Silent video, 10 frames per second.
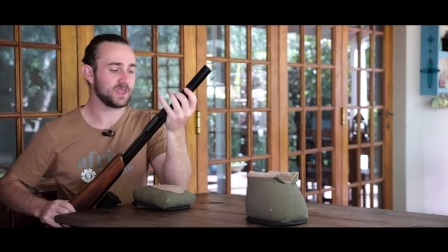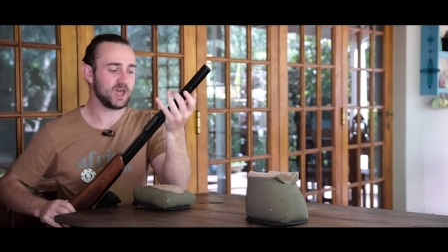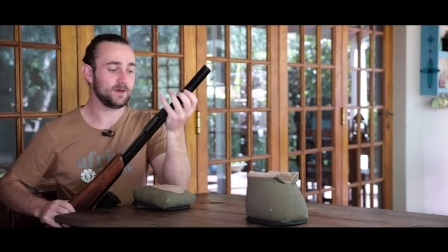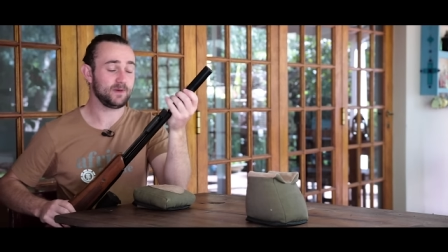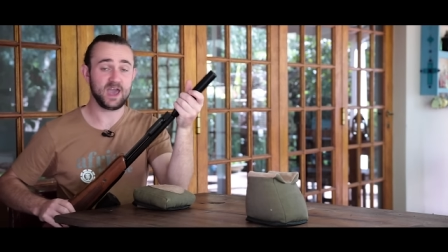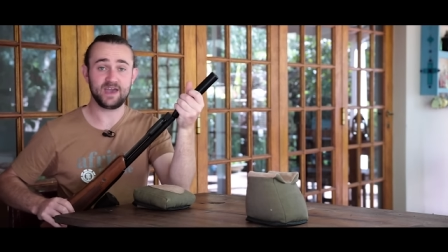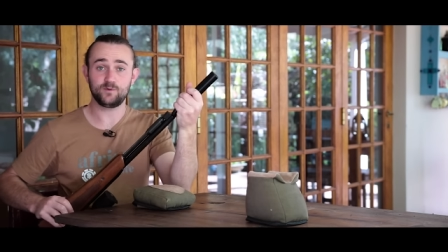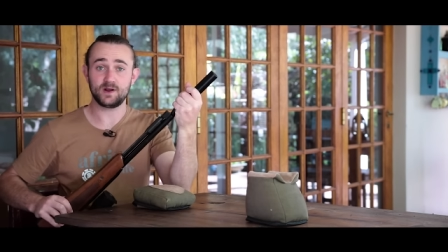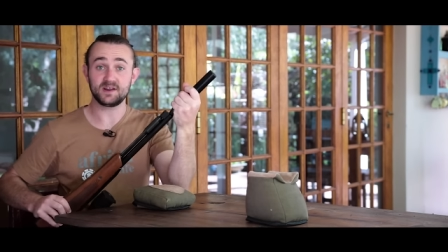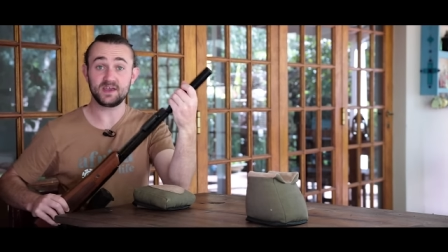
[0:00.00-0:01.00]
I
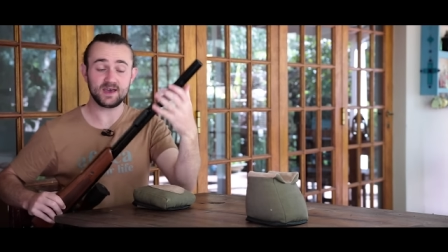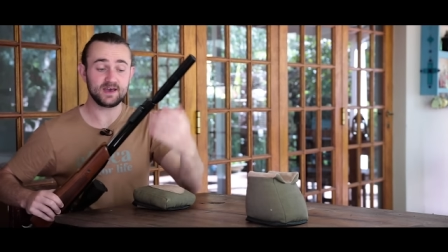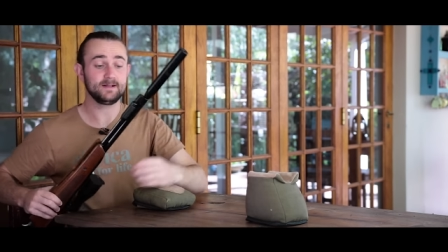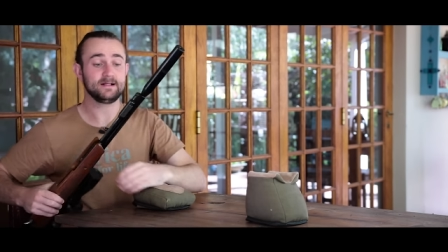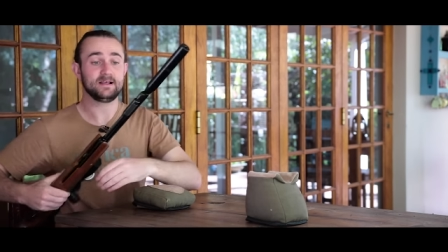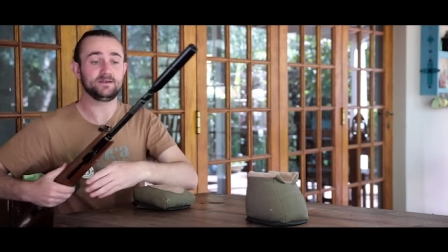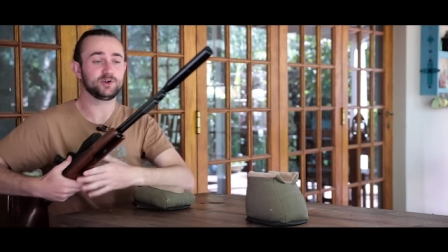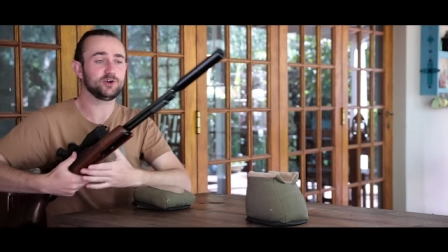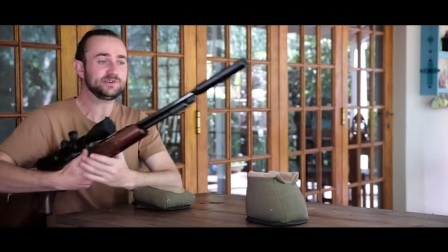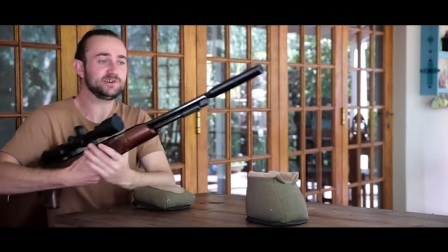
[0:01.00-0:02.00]
have one here.
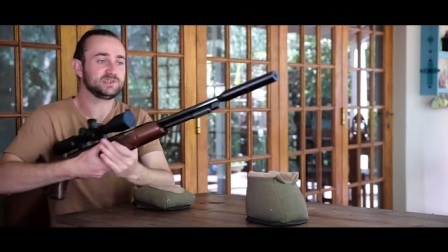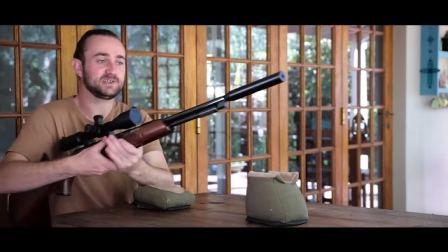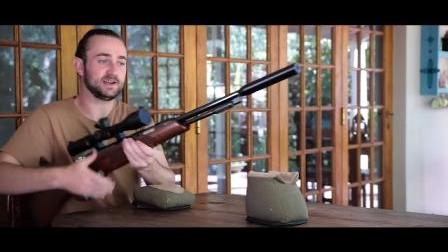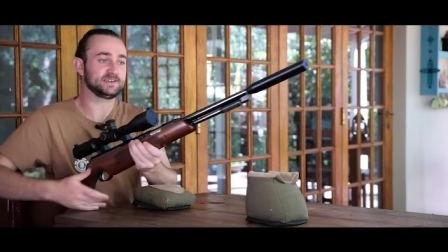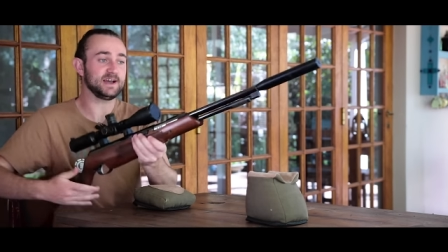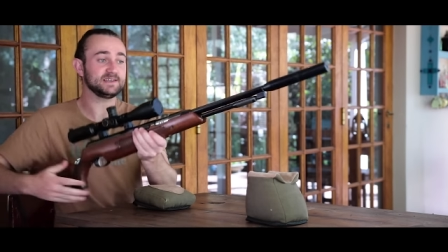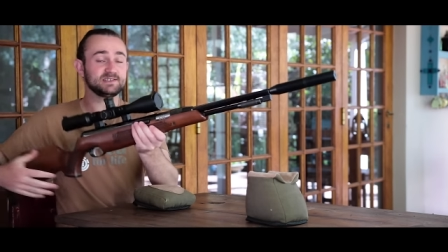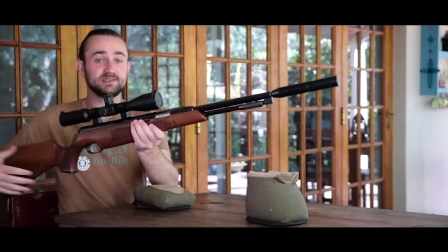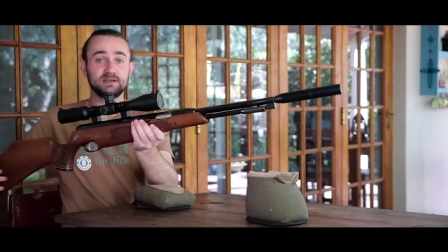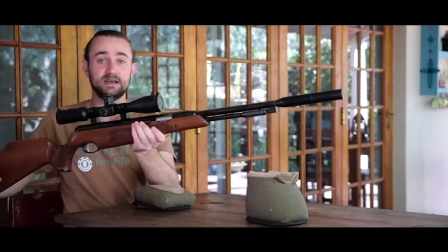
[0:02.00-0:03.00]
The good news is that it
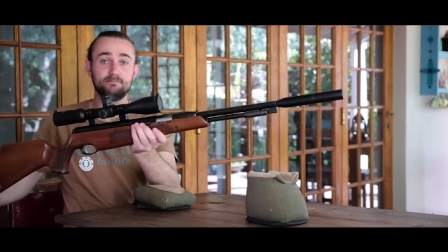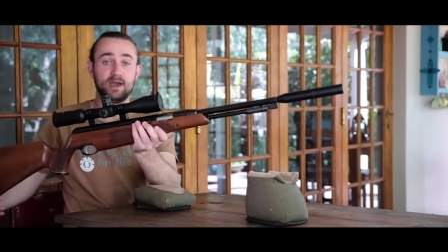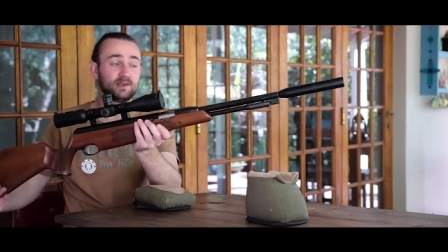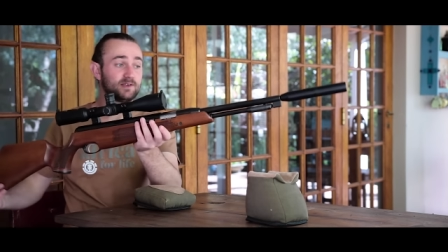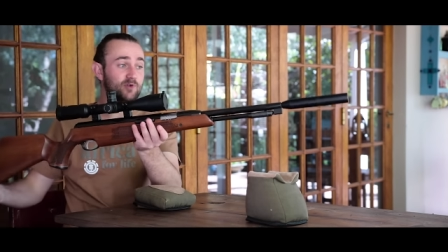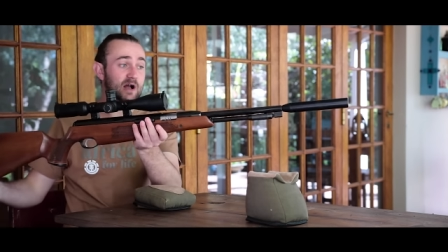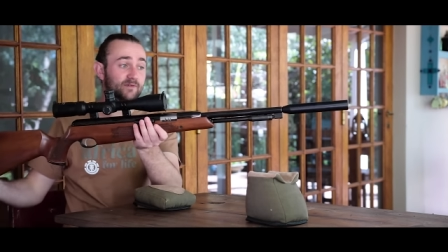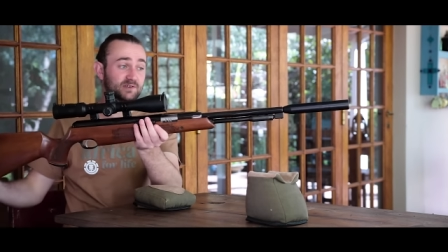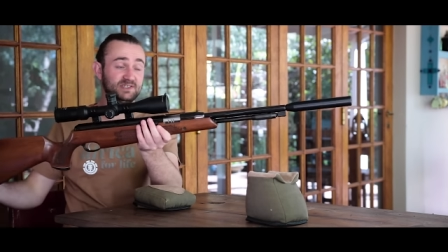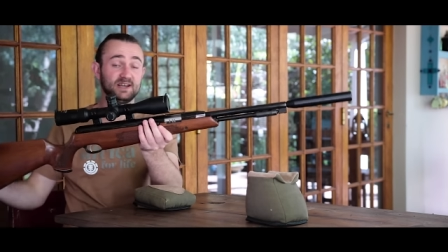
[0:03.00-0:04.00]
does make the
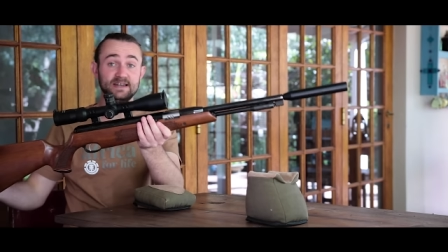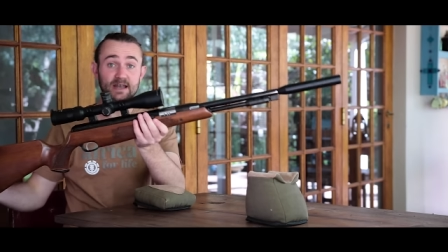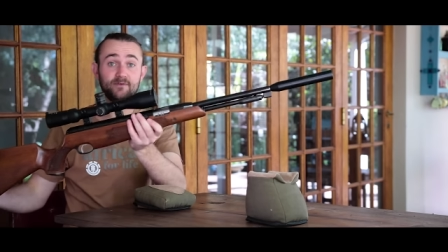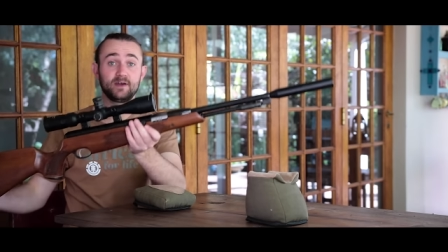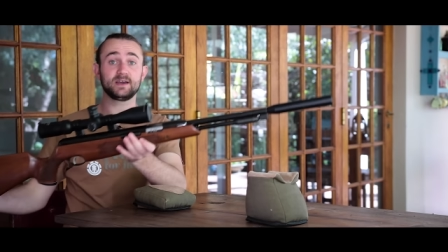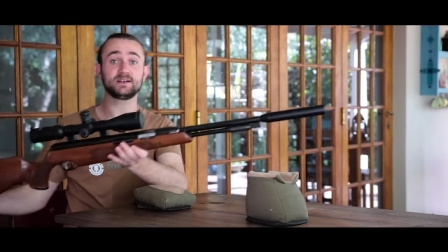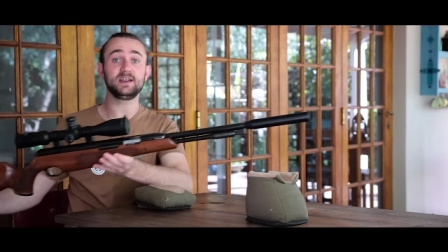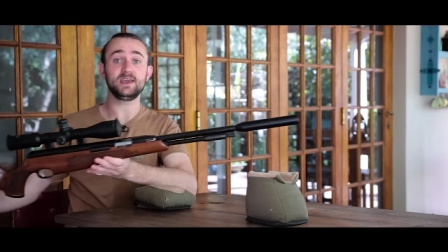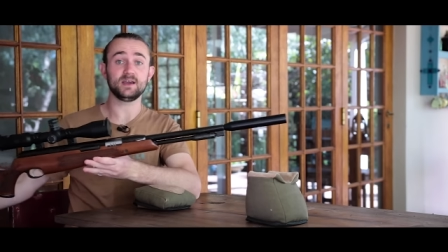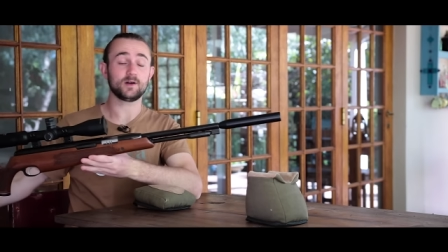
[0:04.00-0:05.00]
rifle
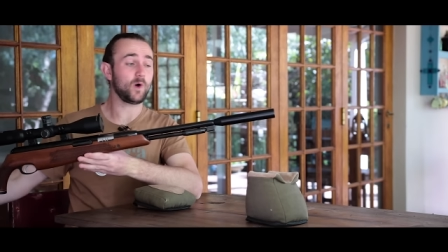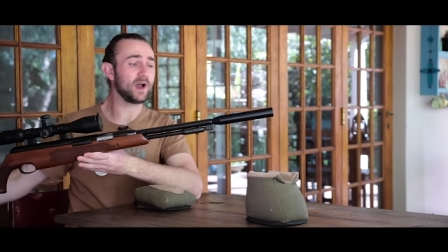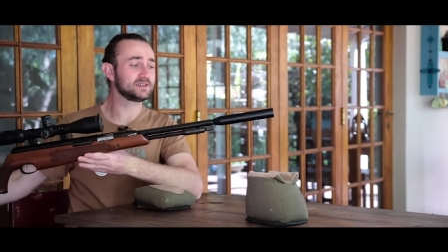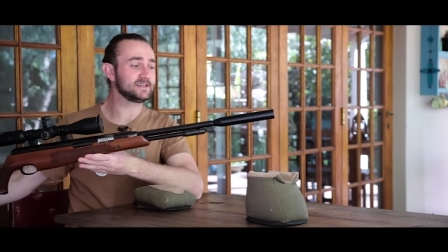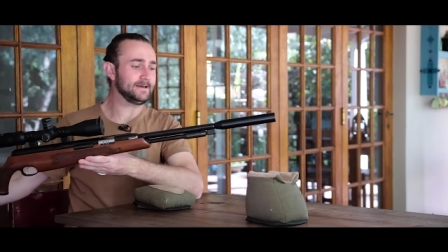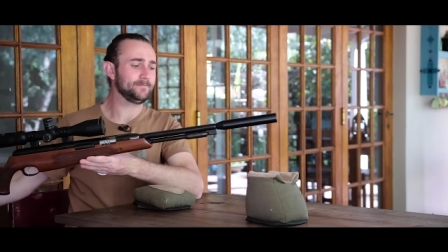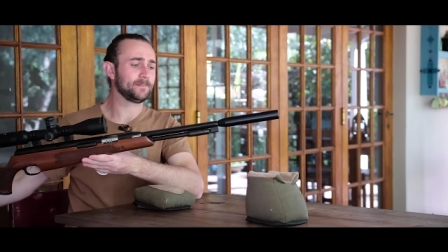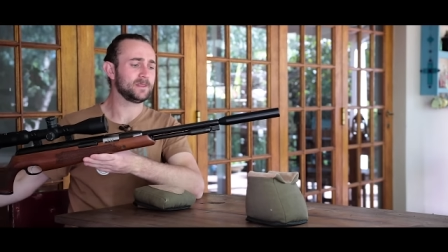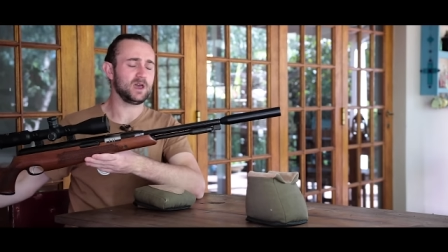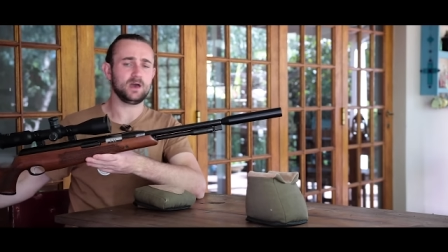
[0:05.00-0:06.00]
significantly quieter,
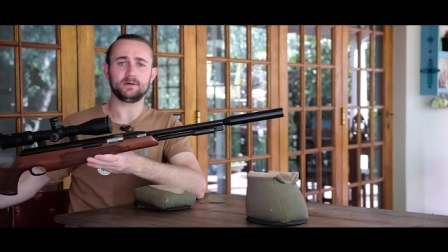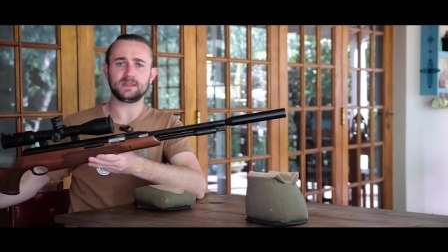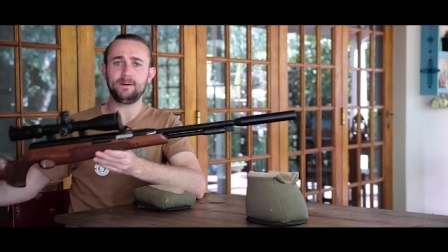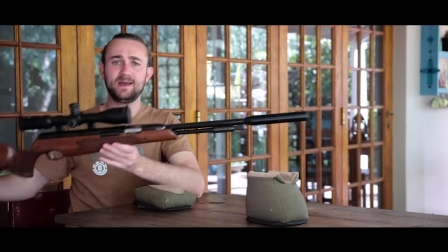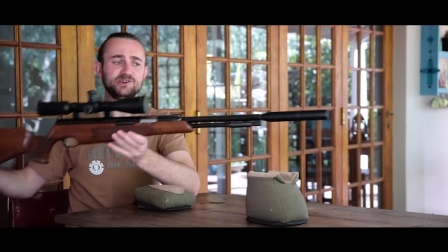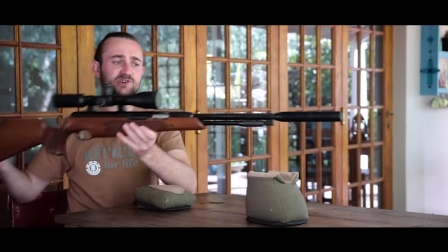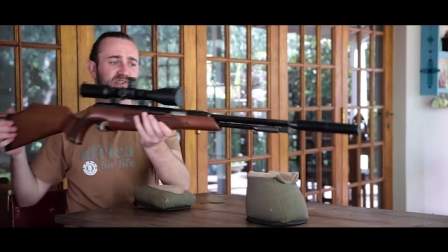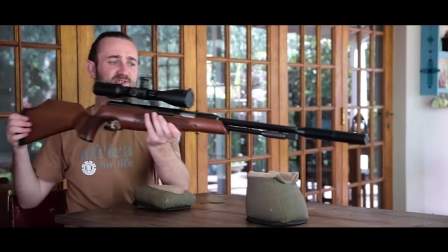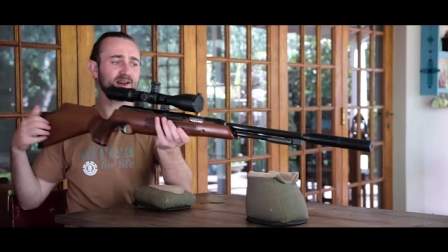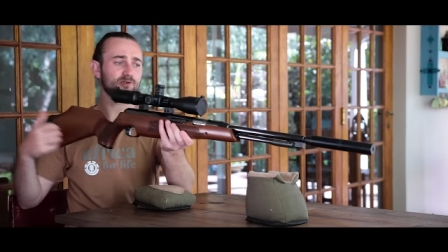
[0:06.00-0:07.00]
but the bad
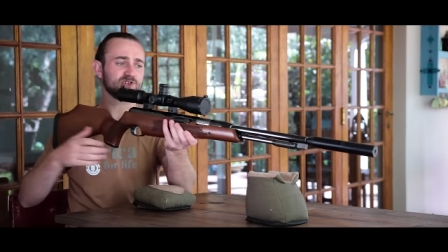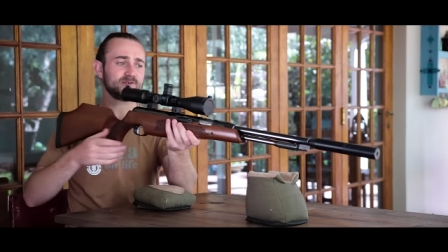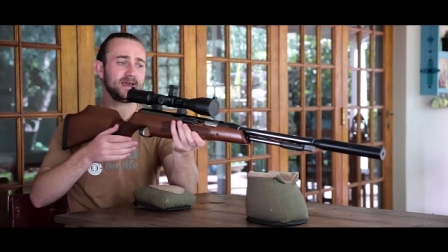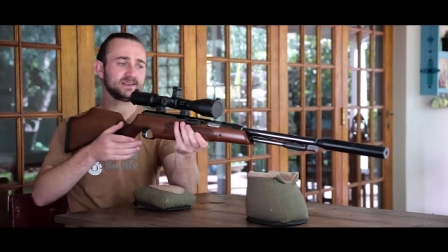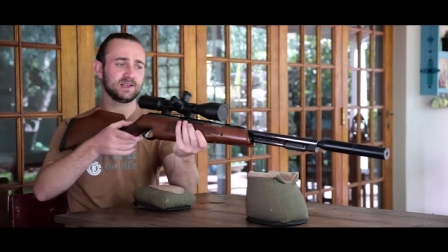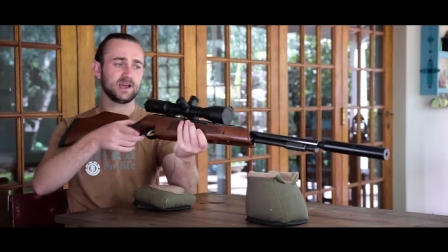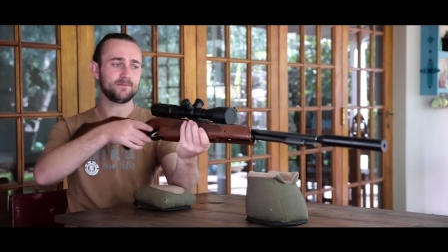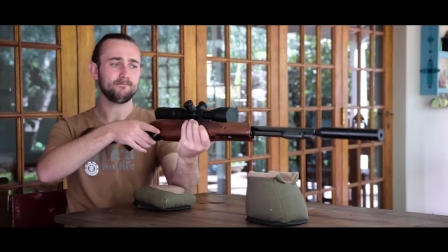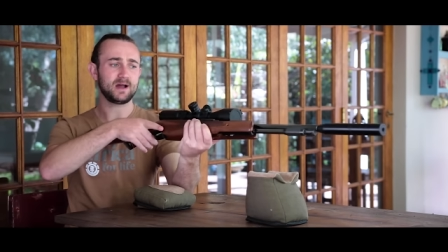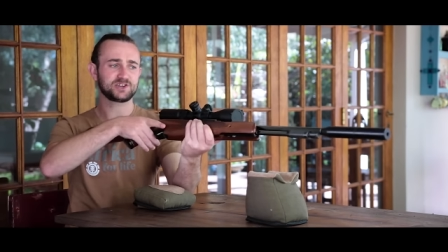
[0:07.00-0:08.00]
news is that it also makes the
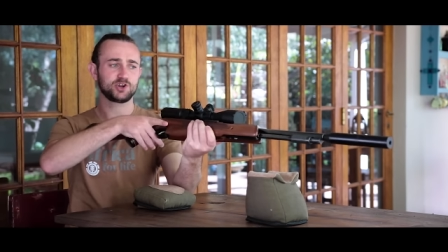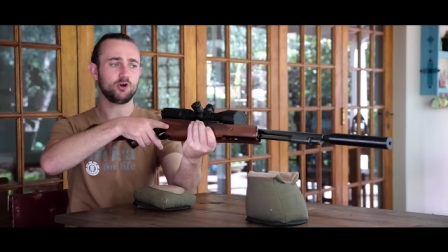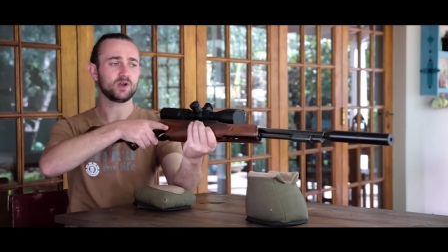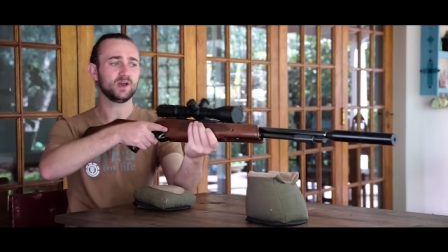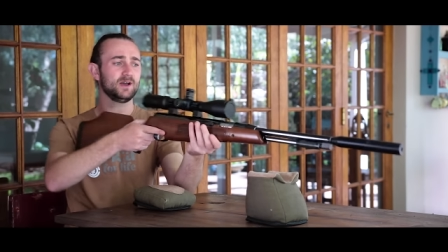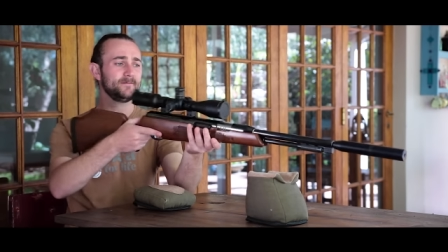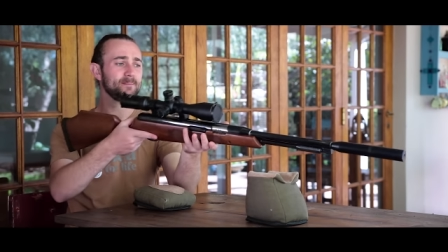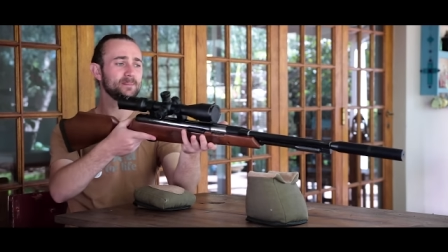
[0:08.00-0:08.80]
gun much longer,